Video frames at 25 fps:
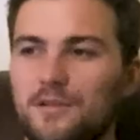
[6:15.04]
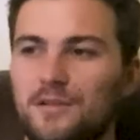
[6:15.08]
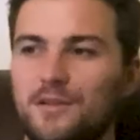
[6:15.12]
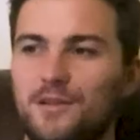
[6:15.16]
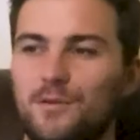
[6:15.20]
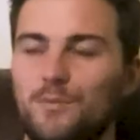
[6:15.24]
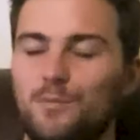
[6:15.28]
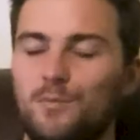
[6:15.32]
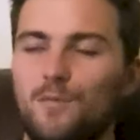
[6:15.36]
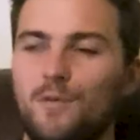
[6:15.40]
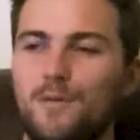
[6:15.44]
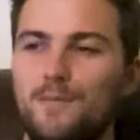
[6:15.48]
See,
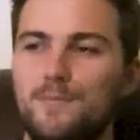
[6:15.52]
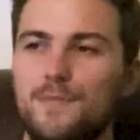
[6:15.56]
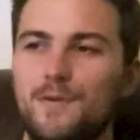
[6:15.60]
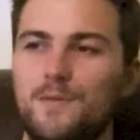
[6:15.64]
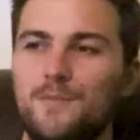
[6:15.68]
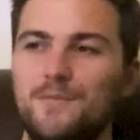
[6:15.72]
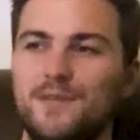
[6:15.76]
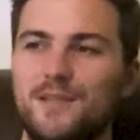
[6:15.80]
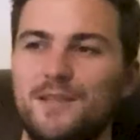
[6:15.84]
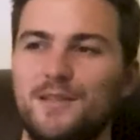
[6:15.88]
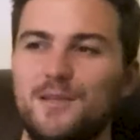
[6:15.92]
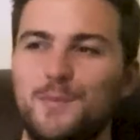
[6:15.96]
my mum
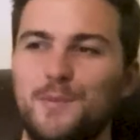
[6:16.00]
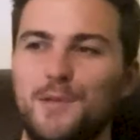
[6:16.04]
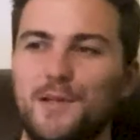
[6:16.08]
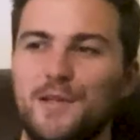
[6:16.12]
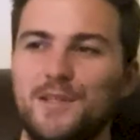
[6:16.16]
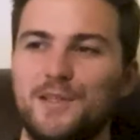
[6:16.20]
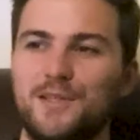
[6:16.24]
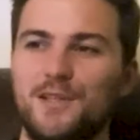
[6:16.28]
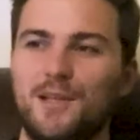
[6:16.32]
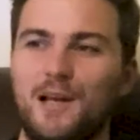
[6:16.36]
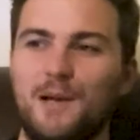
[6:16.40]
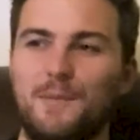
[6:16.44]
said something at
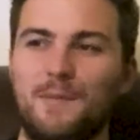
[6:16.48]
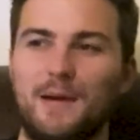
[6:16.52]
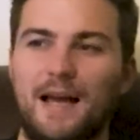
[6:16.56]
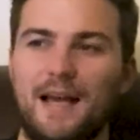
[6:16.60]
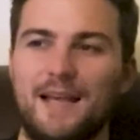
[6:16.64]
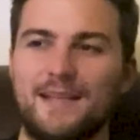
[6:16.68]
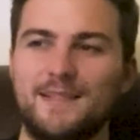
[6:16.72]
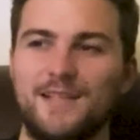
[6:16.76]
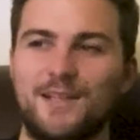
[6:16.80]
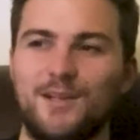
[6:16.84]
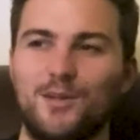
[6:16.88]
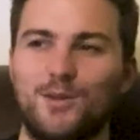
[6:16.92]
the start about
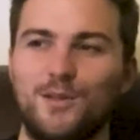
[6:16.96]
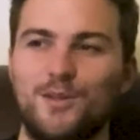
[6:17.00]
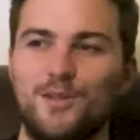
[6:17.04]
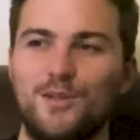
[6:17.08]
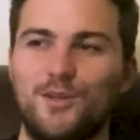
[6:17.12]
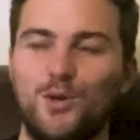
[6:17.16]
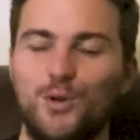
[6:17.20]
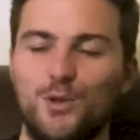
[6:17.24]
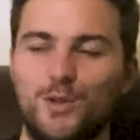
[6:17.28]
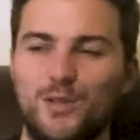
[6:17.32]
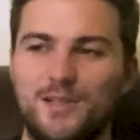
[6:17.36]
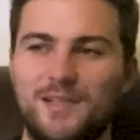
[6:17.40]
has it got
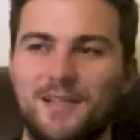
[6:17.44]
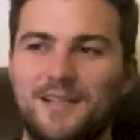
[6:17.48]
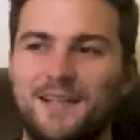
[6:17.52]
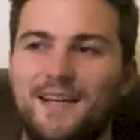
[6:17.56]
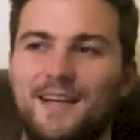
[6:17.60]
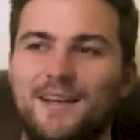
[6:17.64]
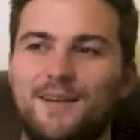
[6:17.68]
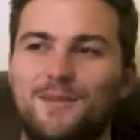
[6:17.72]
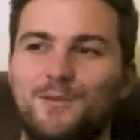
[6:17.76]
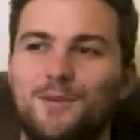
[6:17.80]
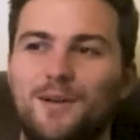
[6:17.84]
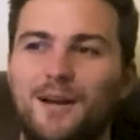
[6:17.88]
nuts in
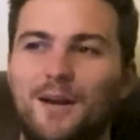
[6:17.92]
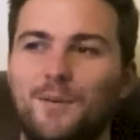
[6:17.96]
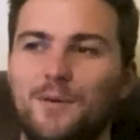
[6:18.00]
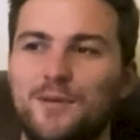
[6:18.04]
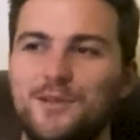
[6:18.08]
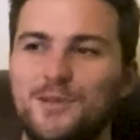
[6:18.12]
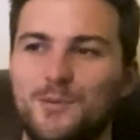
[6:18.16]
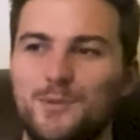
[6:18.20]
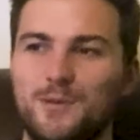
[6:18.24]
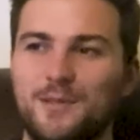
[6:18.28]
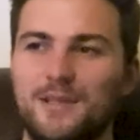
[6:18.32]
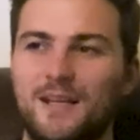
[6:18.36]
it, right, when
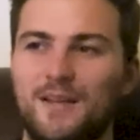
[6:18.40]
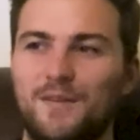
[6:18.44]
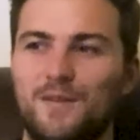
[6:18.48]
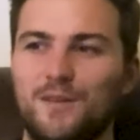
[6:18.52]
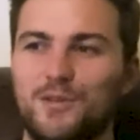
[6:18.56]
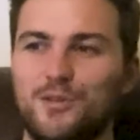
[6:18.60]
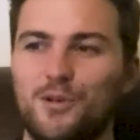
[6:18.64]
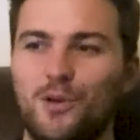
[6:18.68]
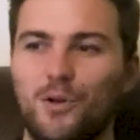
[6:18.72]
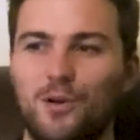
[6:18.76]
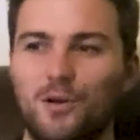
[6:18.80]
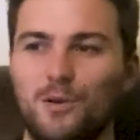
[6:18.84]
she was eating the
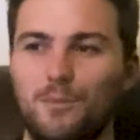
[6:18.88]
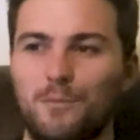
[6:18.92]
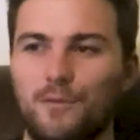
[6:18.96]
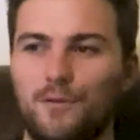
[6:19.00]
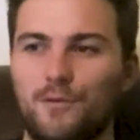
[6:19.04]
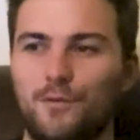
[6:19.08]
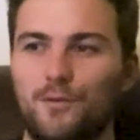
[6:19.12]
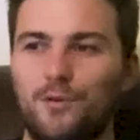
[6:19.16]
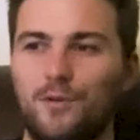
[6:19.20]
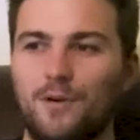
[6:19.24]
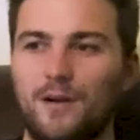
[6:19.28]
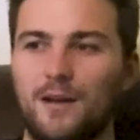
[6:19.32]
chocolate
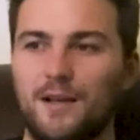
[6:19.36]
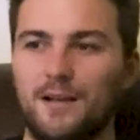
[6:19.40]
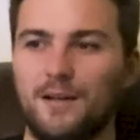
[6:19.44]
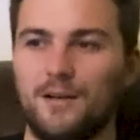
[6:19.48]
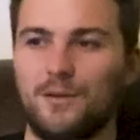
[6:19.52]
beforehand.